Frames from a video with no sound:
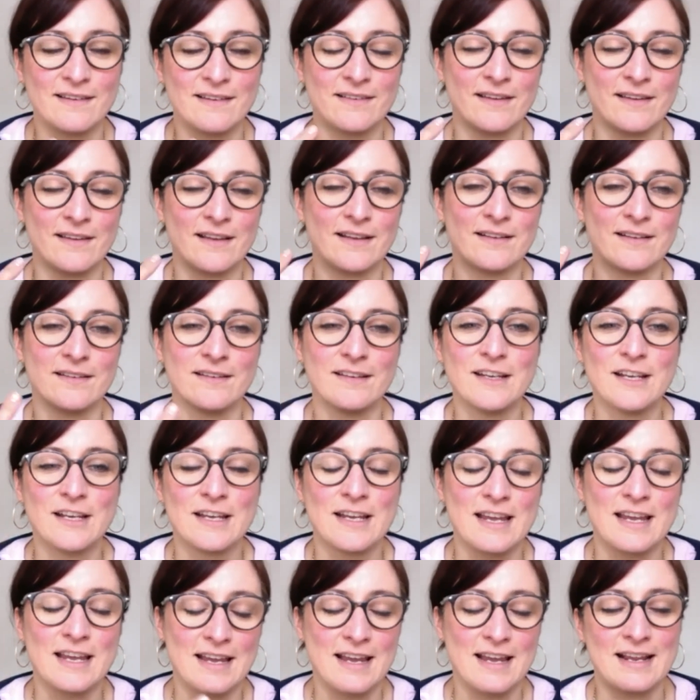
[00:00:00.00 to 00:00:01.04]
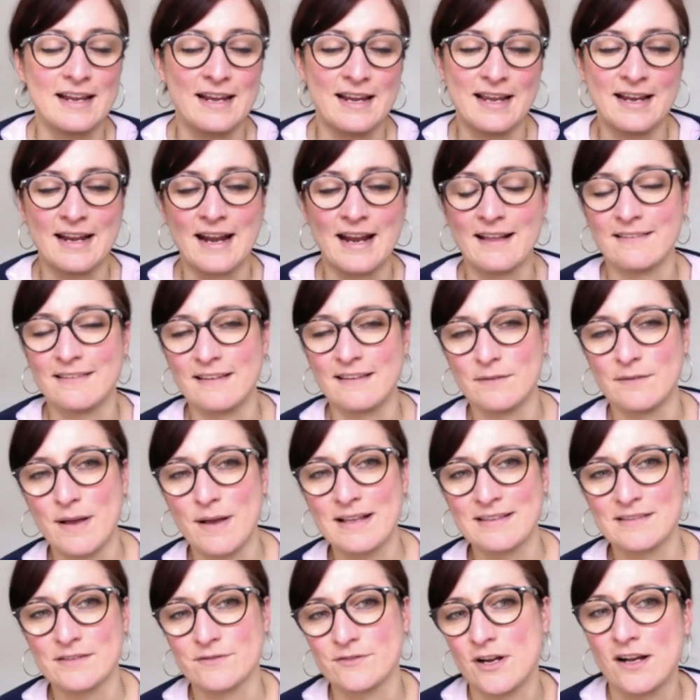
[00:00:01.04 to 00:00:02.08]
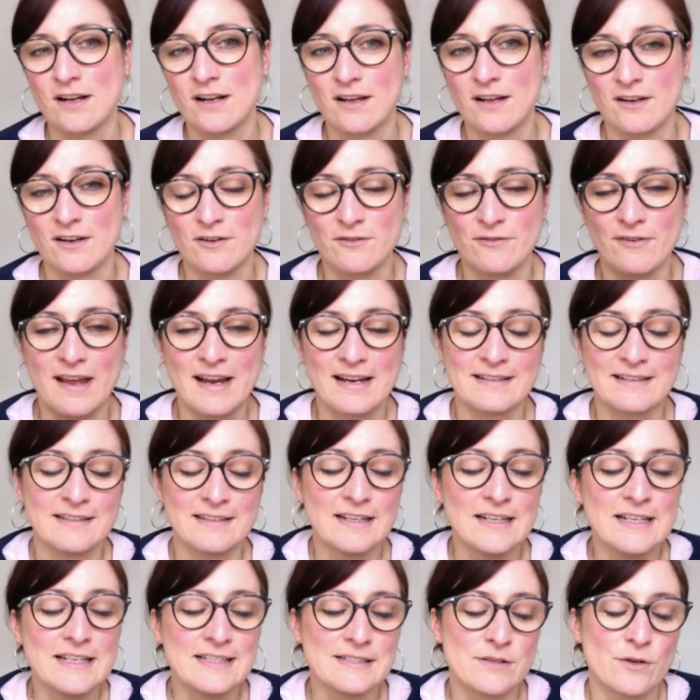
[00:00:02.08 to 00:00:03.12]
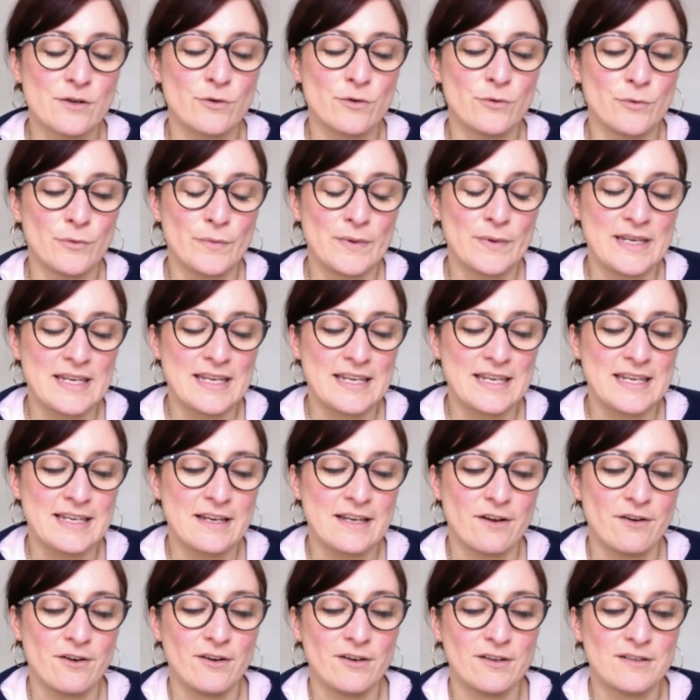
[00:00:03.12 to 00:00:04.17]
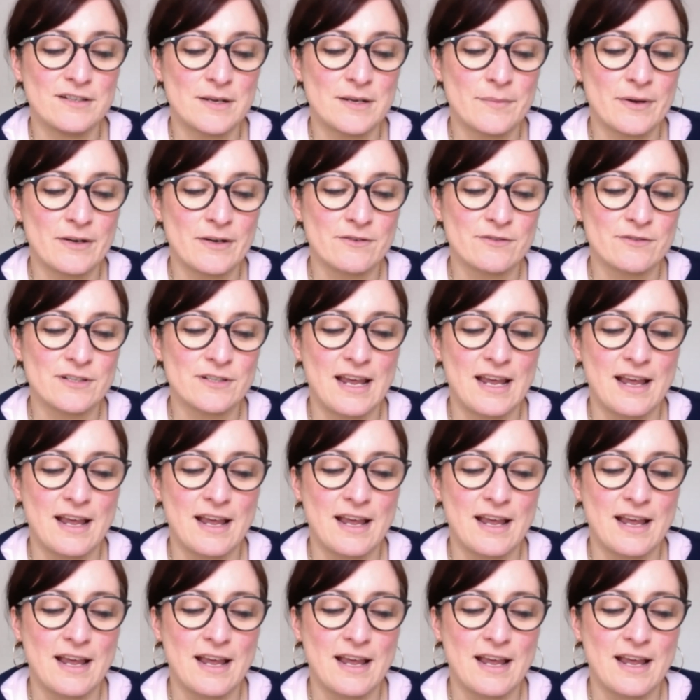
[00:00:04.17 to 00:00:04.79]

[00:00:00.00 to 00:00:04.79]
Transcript: and then it has this massive knock-on effect. So we heard about